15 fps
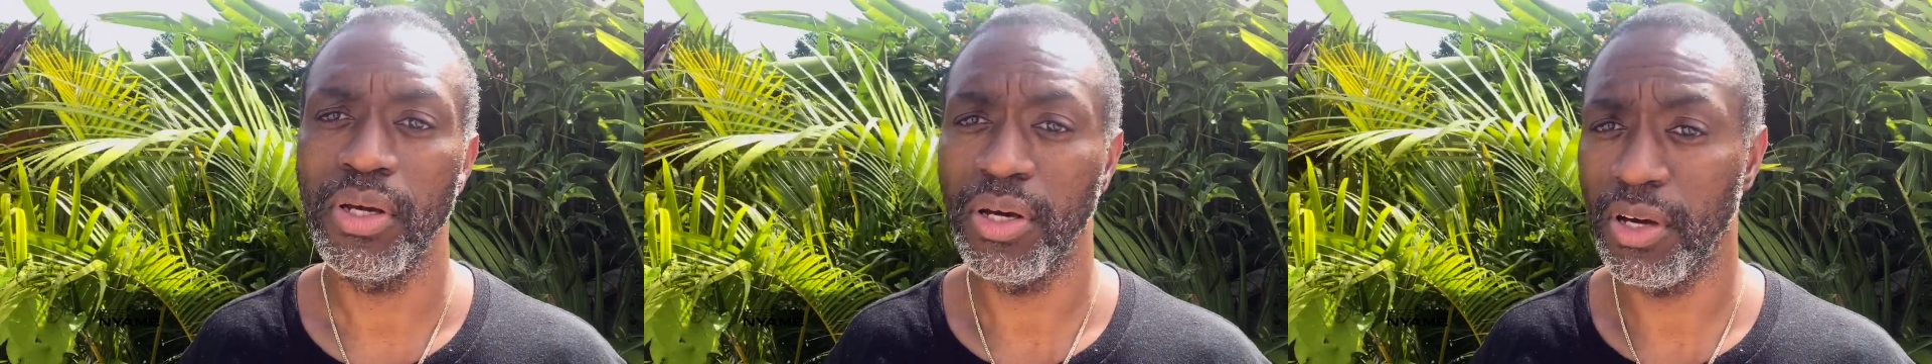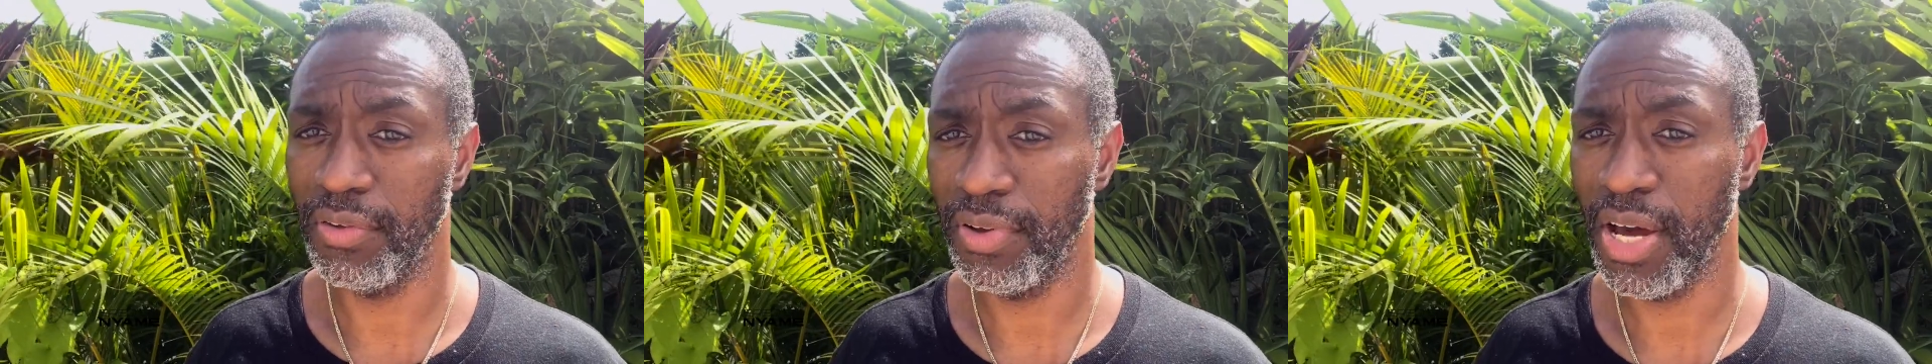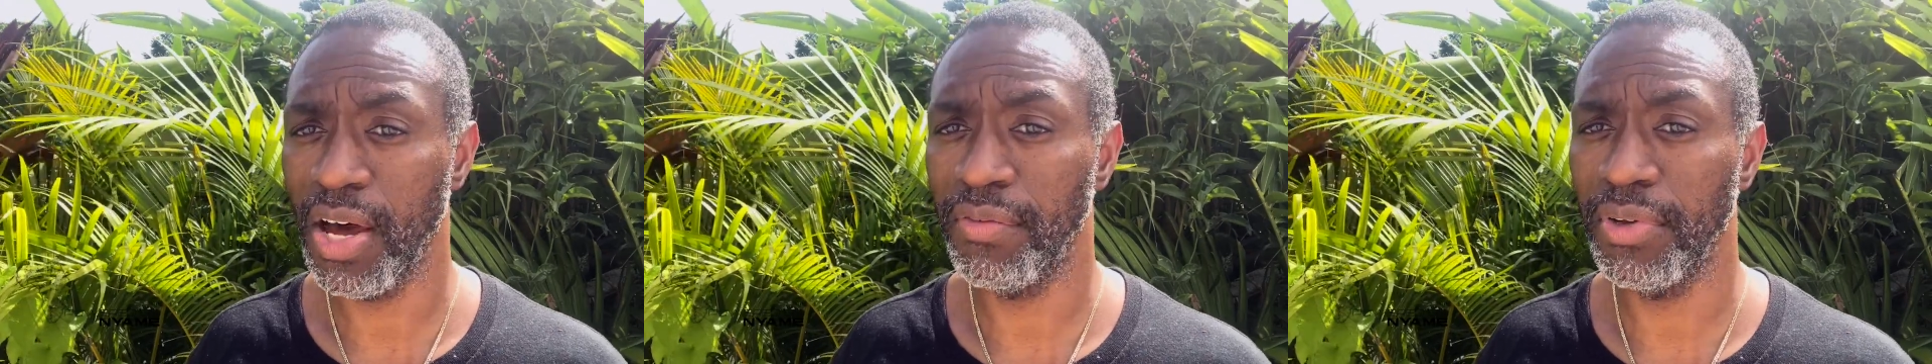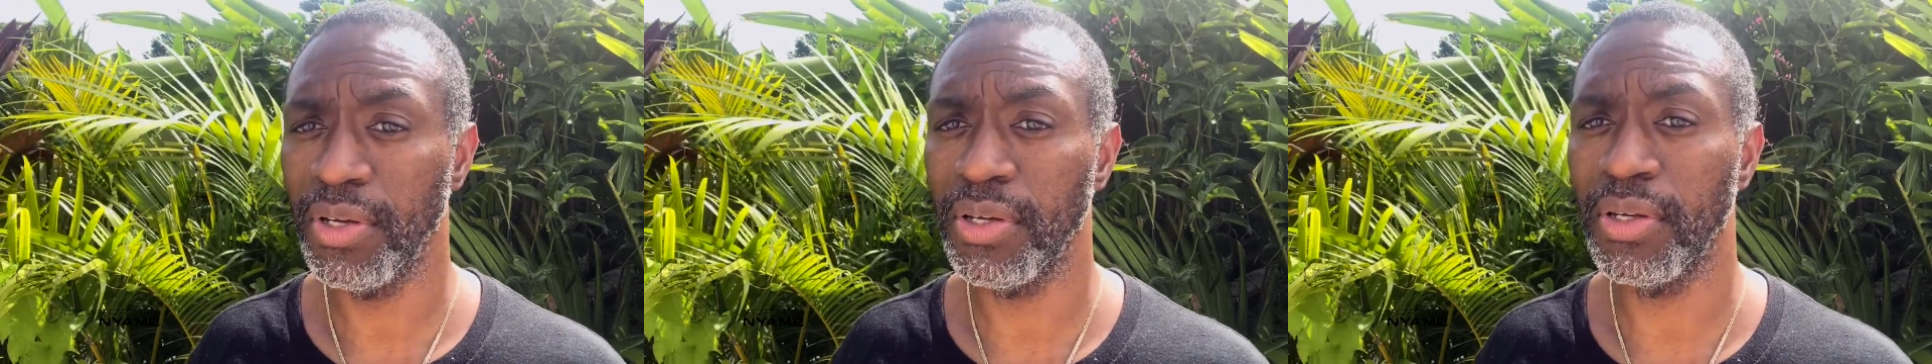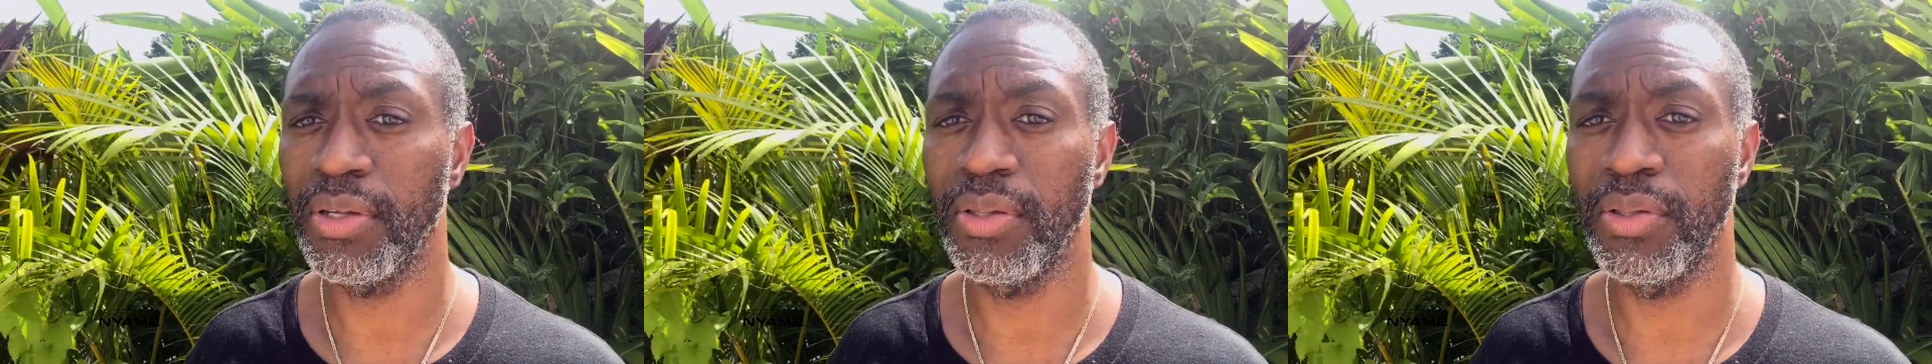of
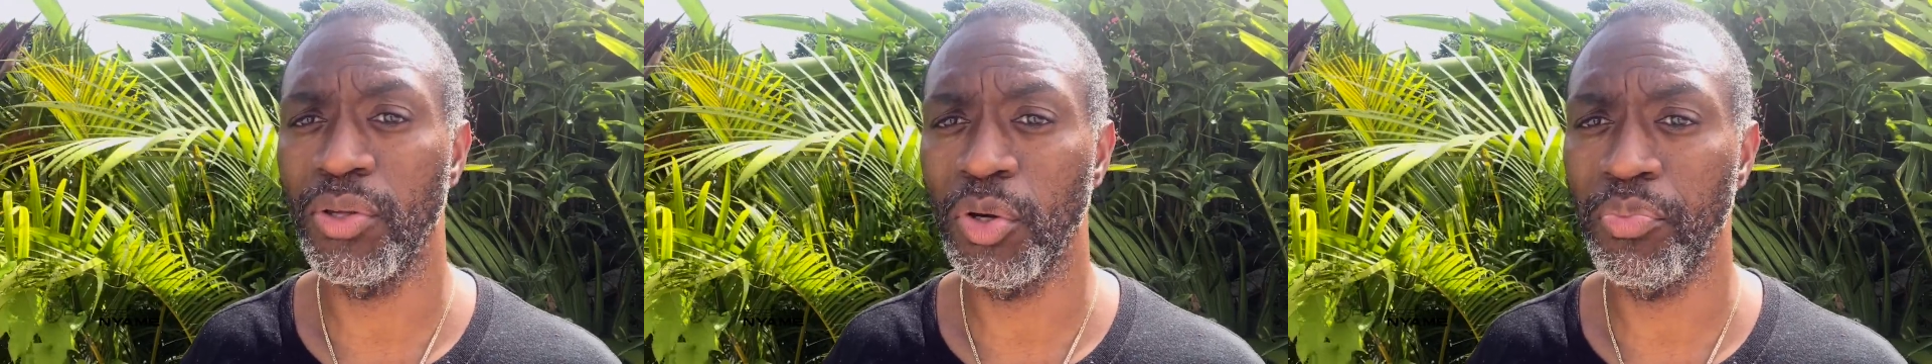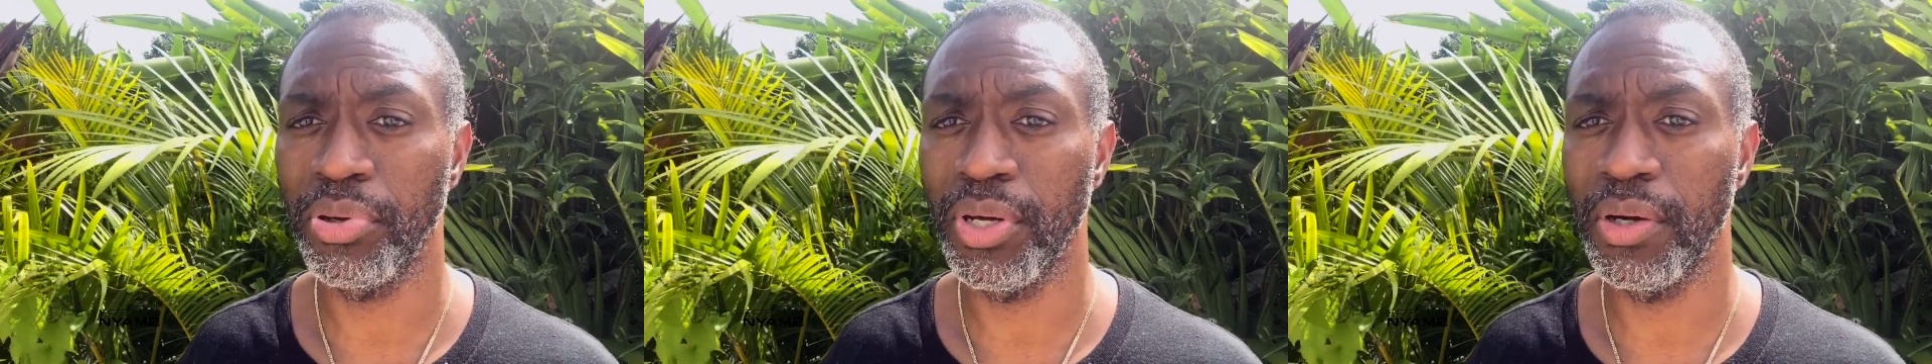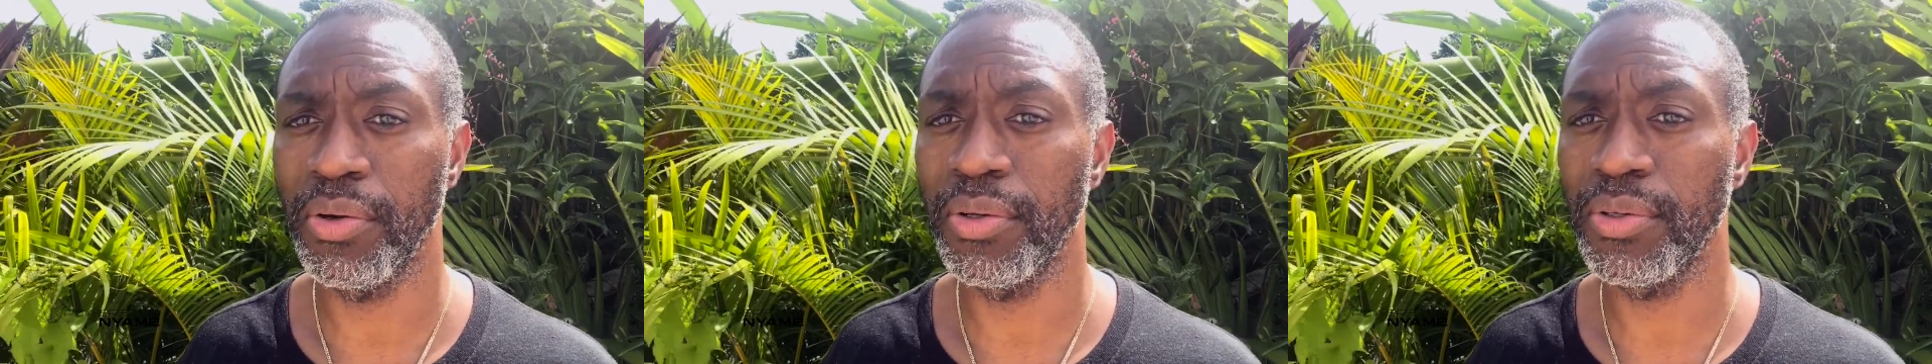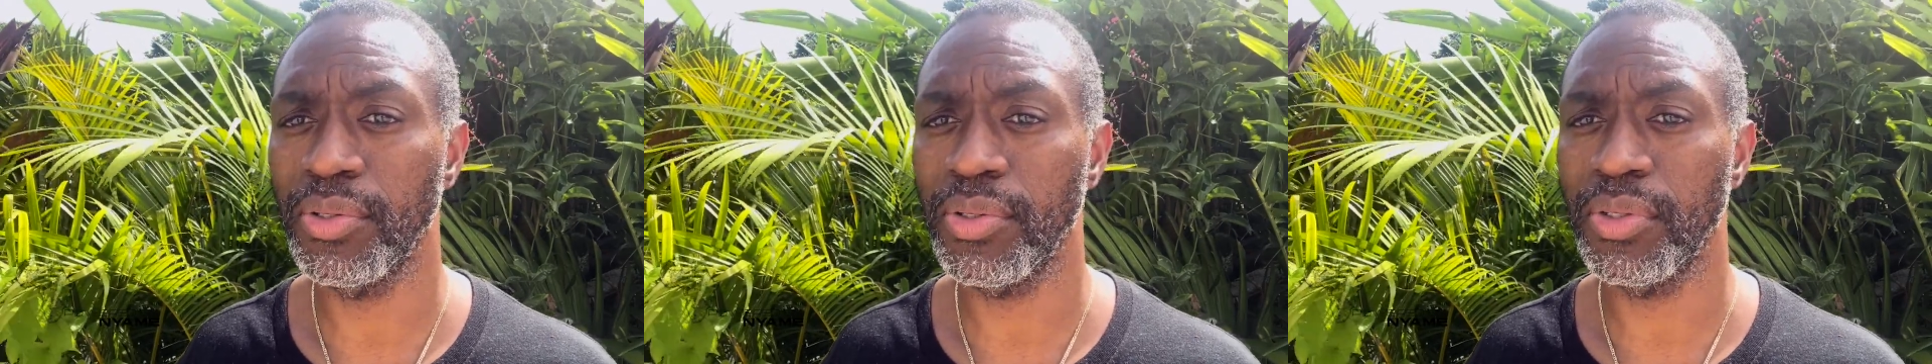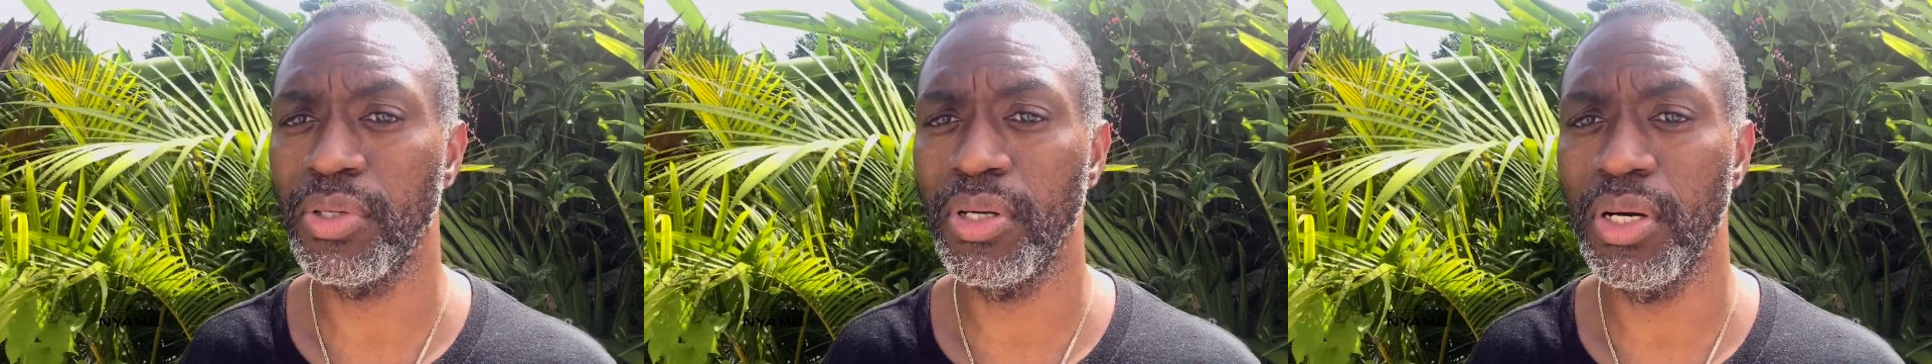having their parents